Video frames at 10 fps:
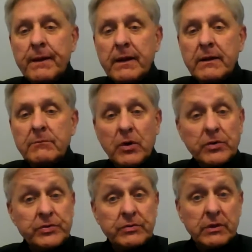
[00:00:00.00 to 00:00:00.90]

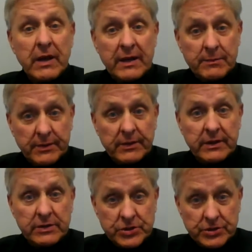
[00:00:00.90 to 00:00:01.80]
Most liability
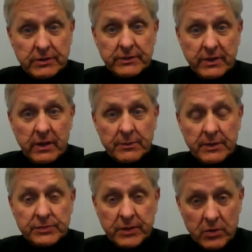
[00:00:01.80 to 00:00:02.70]
insurance
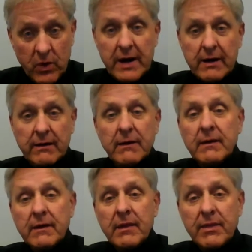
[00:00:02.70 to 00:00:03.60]
companies require
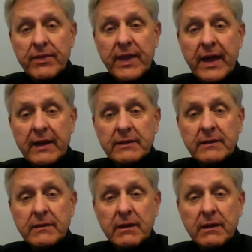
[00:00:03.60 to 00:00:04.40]
that